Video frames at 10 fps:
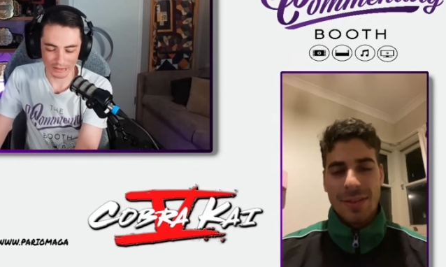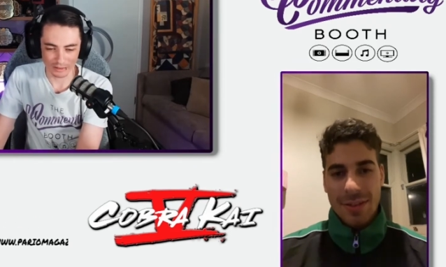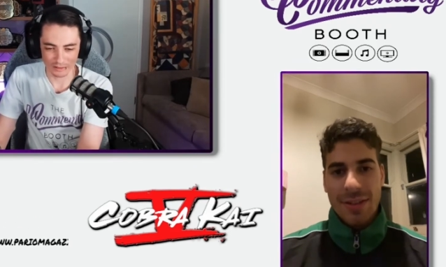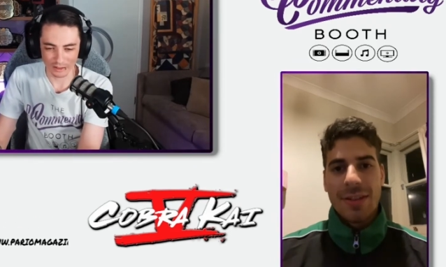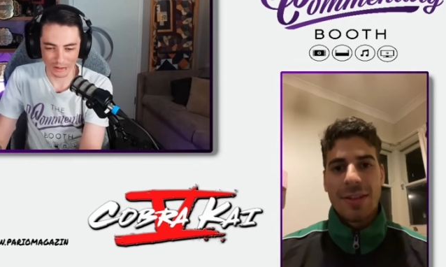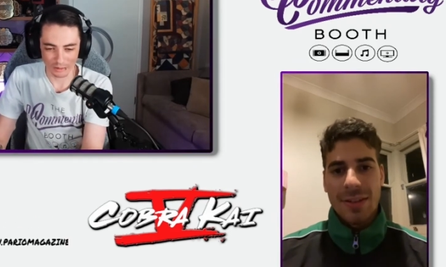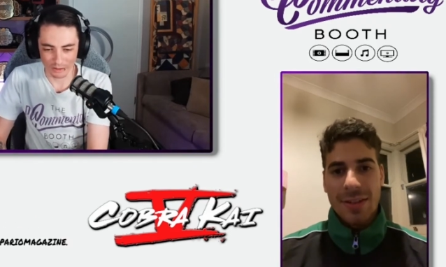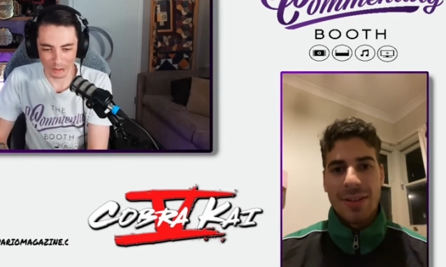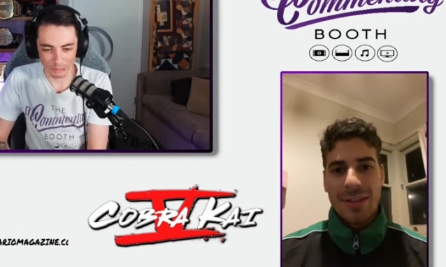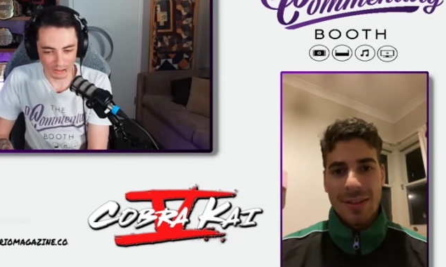Speaker 1: the entire
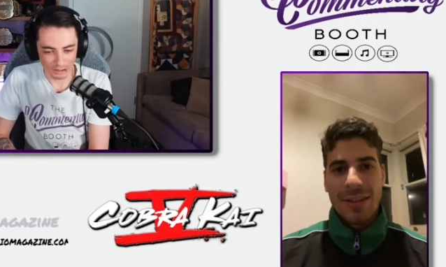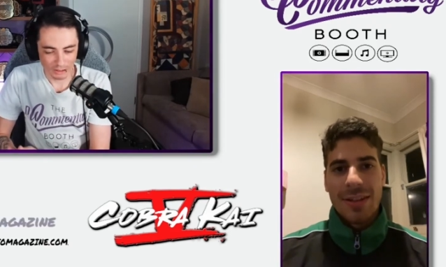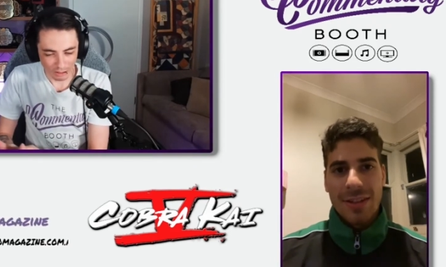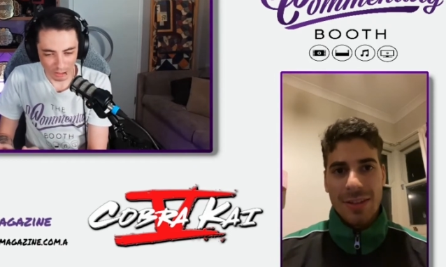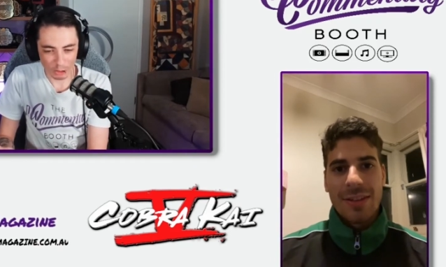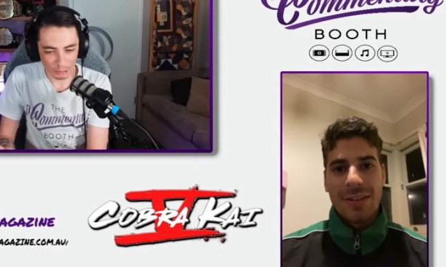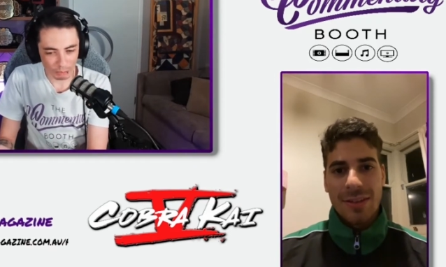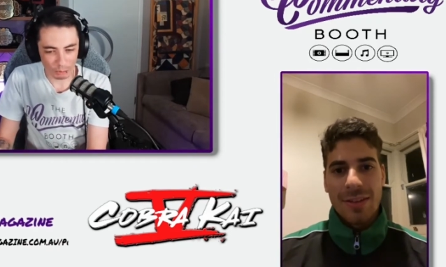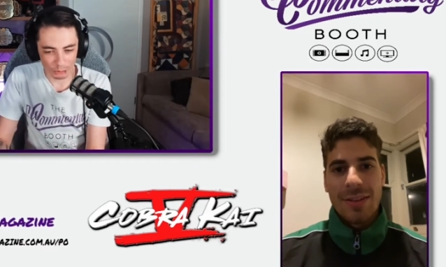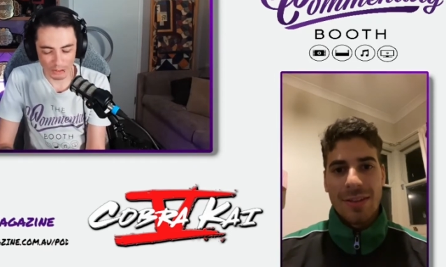time. Like a lot of
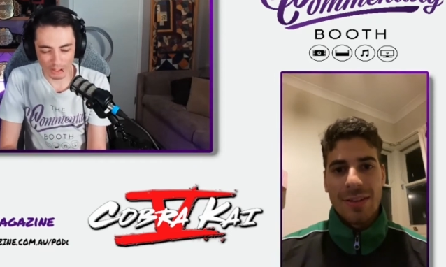people do